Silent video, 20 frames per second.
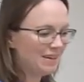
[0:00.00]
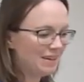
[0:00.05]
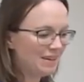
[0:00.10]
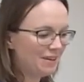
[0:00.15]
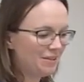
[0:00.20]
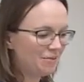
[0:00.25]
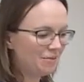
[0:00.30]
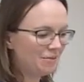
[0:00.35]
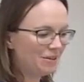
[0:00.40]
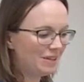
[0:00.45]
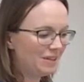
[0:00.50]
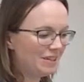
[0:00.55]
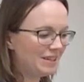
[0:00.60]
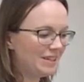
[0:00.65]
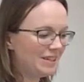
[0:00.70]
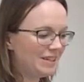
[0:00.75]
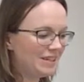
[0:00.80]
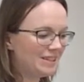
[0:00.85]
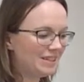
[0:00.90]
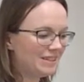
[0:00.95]
It
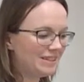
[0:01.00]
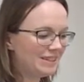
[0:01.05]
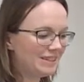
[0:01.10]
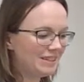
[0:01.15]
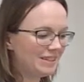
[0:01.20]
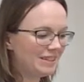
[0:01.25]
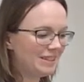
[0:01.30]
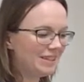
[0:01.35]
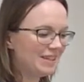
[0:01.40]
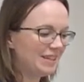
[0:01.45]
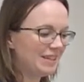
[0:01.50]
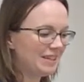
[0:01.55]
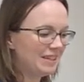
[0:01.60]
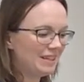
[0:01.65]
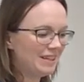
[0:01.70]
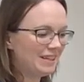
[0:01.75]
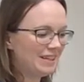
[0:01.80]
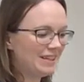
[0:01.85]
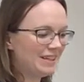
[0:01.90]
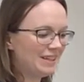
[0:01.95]
was
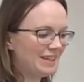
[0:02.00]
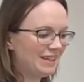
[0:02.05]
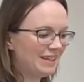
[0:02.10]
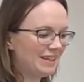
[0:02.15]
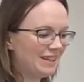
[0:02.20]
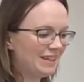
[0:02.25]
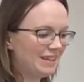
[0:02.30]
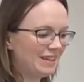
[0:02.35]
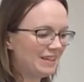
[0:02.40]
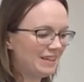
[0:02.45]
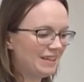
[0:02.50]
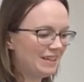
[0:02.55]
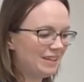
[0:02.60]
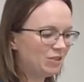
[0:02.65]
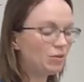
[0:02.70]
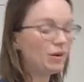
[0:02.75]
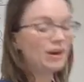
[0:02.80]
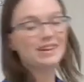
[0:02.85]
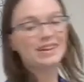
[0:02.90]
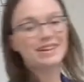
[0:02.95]

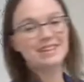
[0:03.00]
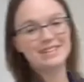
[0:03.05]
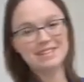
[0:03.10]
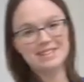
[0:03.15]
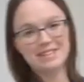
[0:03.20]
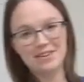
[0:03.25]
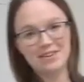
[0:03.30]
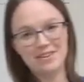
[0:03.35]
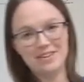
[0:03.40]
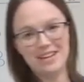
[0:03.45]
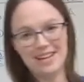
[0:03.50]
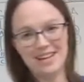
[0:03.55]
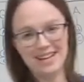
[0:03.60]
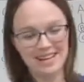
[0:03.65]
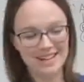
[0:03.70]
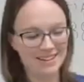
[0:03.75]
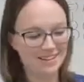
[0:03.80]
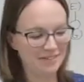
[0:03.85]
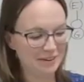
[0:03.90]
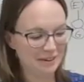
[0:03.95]
Twilight
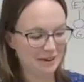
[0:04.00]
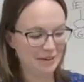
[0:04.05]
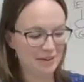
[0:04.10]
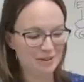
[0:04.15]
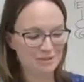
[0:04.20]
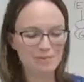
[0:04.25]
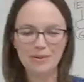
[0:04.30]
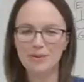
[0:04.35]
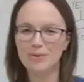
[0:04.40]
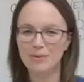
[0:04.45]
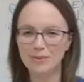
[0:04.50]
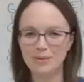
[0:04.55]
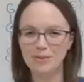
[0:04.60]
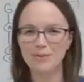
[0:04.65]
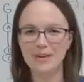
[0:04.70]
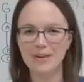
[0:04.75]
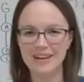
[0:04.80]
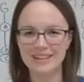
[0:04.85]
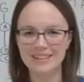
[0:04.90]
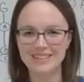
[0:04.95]
Serenade. There we go. It's been a
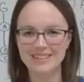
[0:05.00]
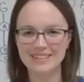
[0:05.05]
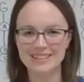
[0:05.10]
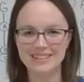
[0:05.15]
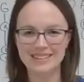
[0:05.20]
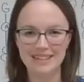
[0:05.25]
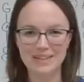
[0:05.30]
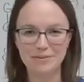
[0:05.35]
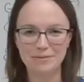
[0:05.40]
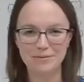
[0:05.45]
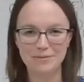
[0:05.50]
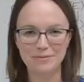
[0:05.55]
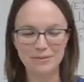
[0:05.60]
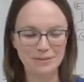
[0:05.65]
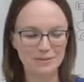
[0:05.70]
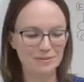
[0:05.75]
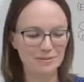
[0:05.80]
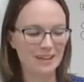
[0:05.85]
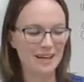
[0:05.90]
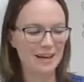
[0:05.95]
little while since I
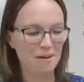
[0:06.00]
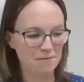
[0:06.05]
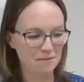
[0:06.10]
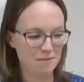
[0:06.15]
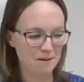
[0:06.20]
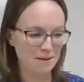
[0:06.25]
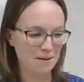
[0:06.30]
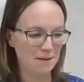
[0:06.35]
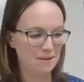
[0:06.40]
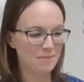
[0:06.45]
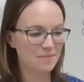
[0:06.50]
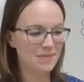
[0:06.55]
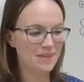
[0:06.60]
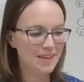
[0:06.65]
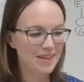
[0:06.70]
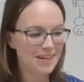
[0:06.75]
filmed that video.